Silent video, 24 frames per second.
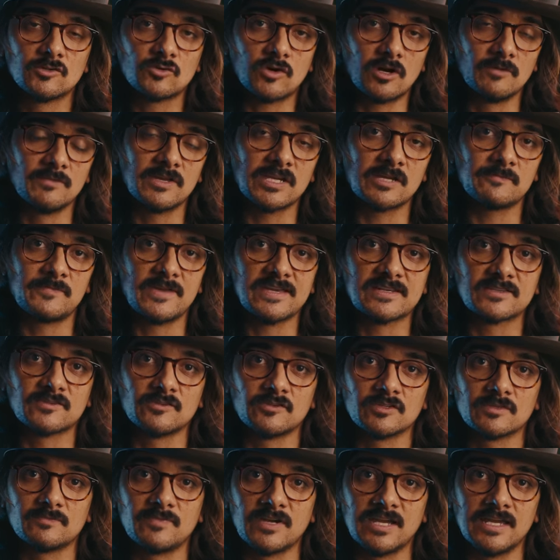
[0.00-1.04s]
12
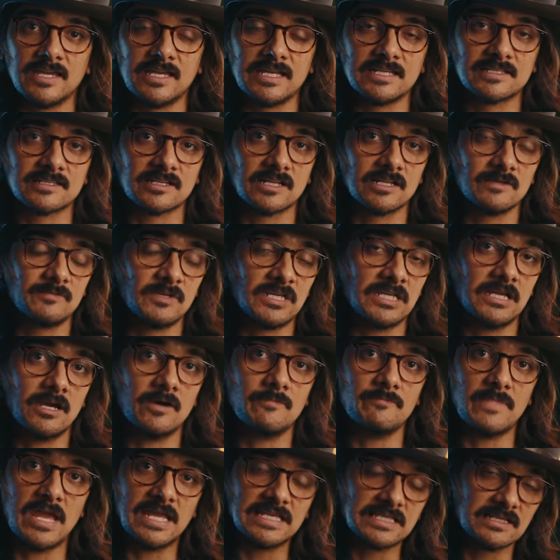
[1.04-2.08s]
megapixels, but it's going to be
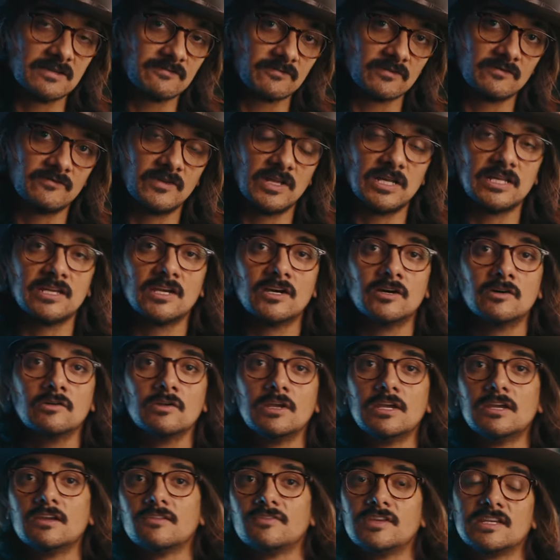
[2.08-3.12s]
amazing for video.
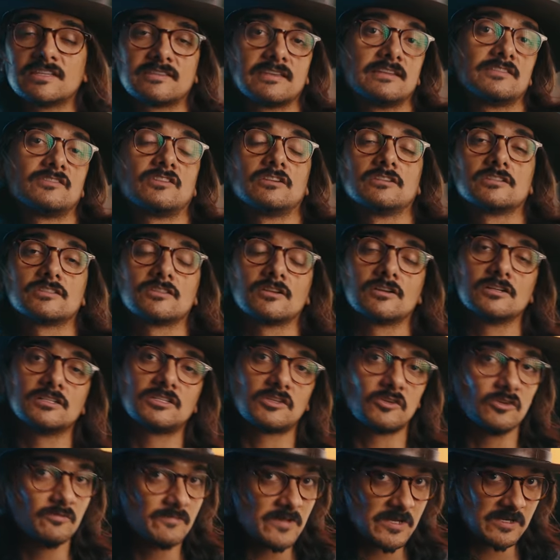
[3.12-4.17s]
This sensor has
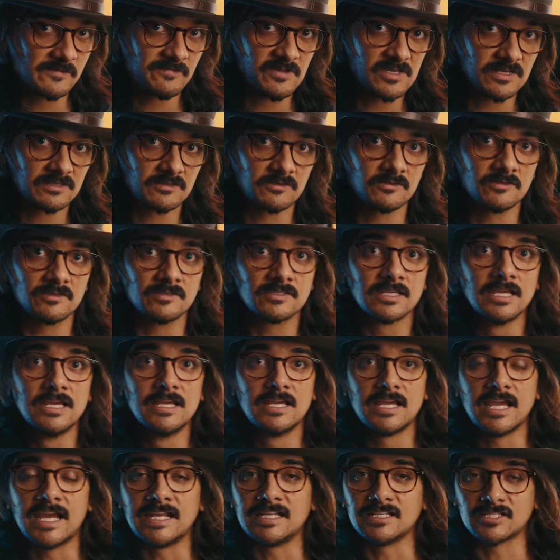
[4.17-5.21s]
32 megapixels
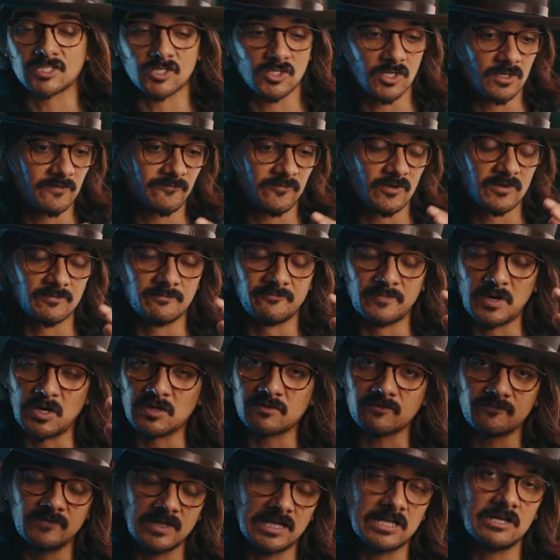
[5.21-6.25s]
and it's good for
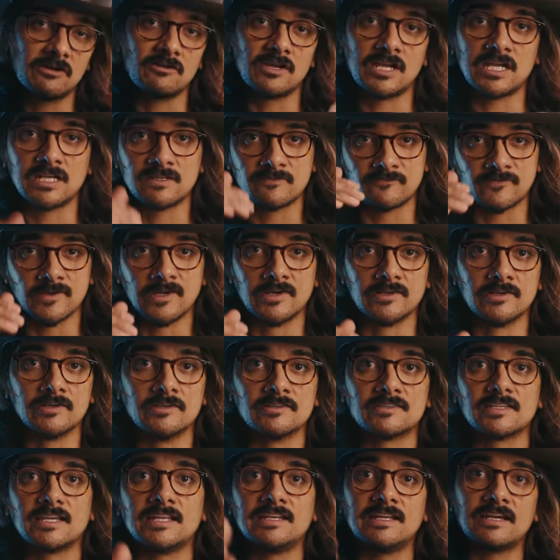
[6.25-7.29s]
both video and
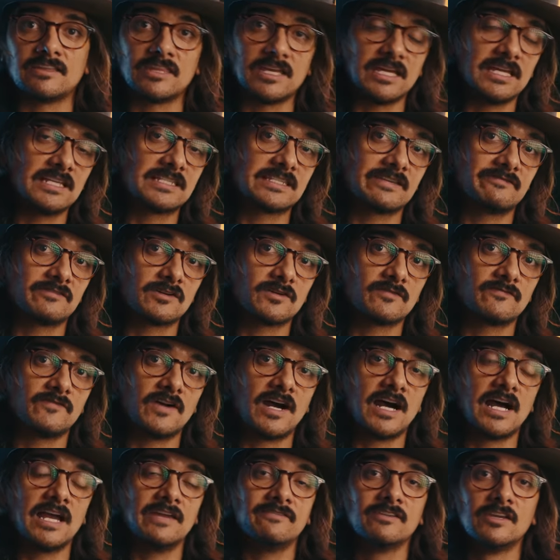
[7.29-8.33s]
photos. And now the
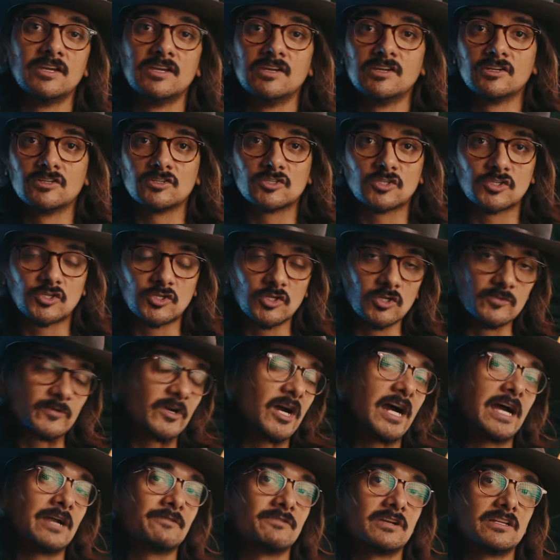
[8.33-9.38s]
A7R5 super
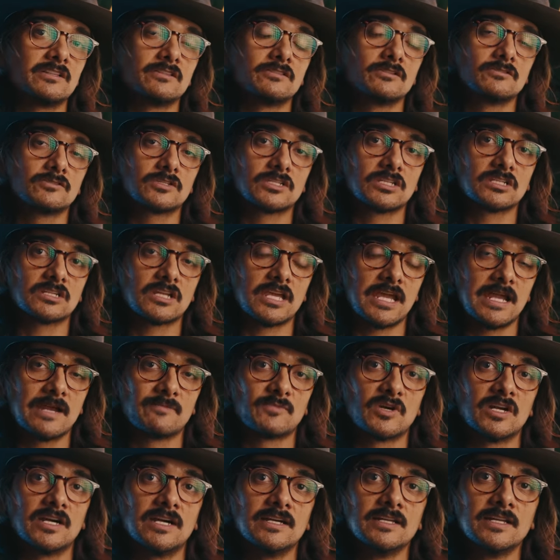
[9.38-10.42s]
high resolution
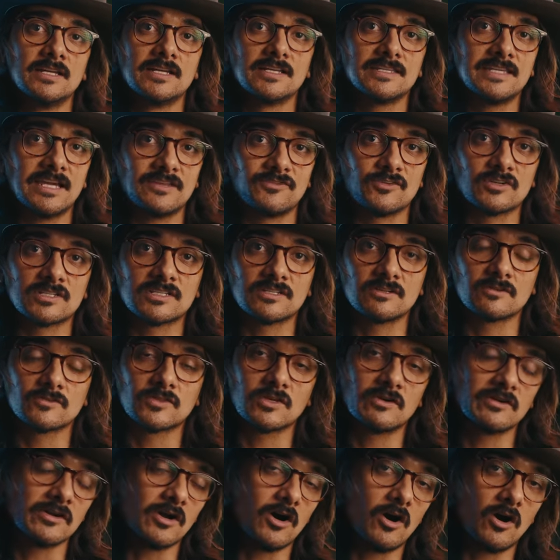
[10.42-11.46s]
camera, yet they're still
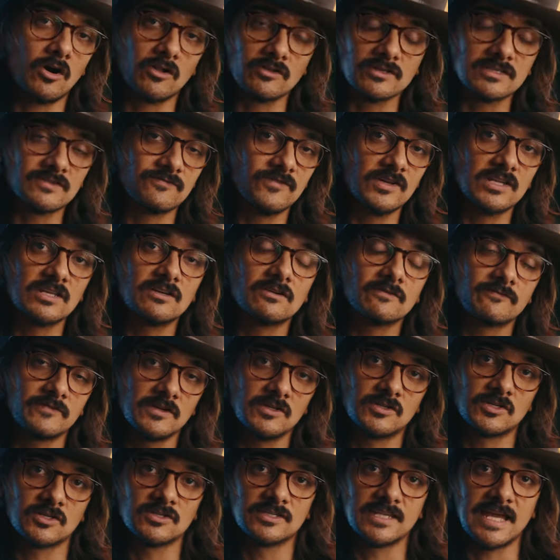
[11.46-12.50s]
throwing all these video
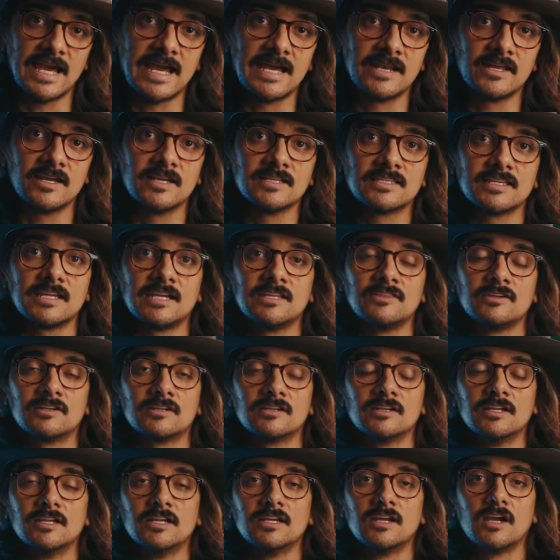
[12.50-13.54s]
features at us and
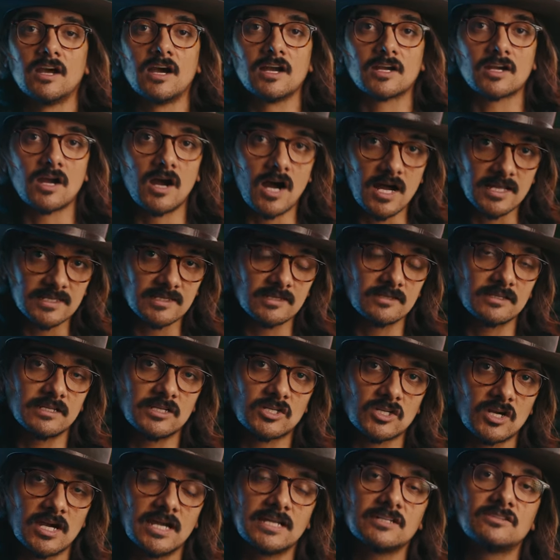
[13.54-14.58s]
they're constantly
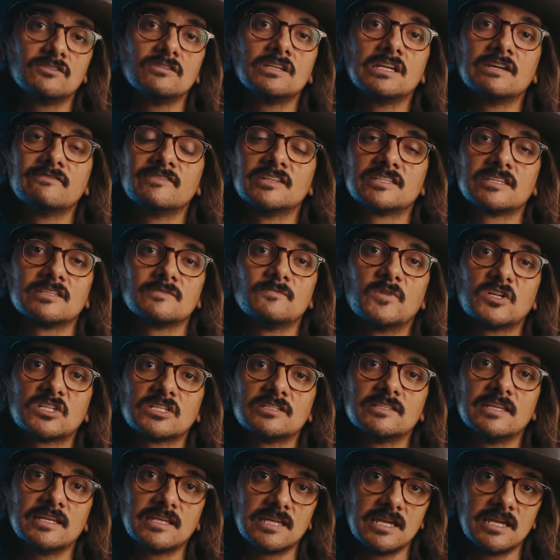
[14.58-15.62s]
trying to give us as much as they